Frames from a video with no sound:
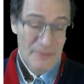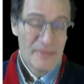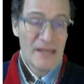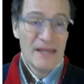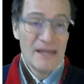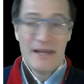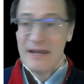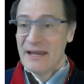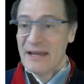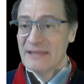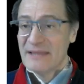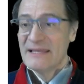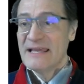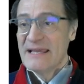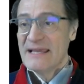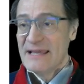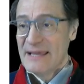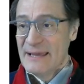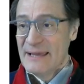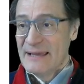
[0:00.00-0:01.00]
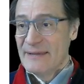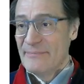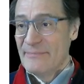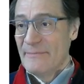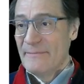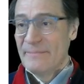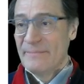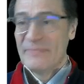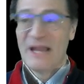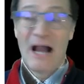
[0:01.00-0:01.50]
The
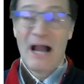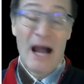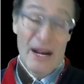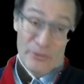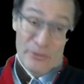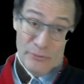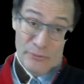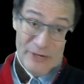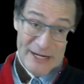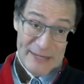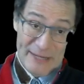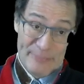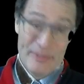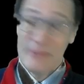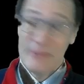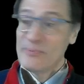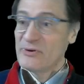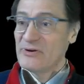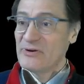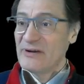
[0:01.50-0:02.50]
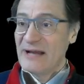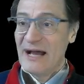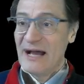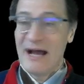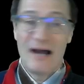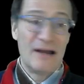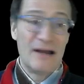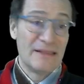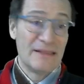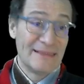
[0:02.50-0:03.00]
hardware people
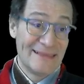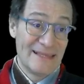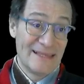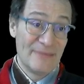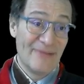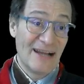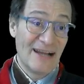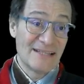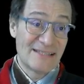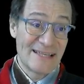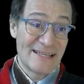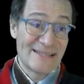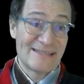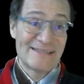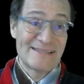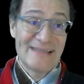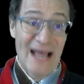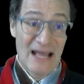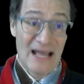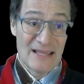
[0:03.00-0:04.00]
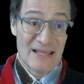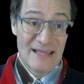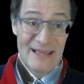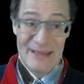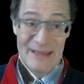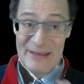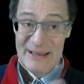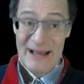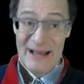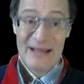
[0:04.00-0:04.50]
and devices
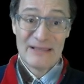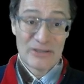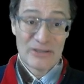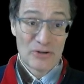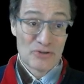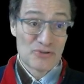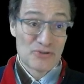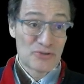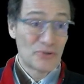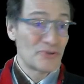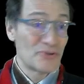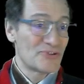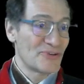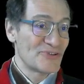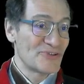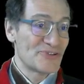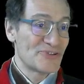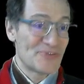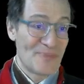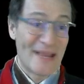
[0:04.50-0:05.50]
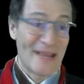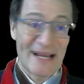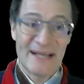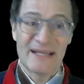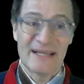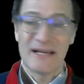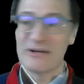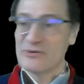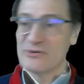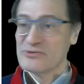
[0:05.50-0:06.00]
and constructions, mechanical
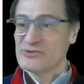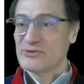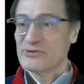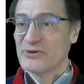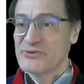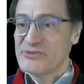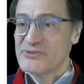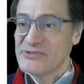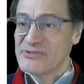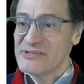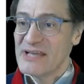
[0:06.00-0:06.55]
constructions,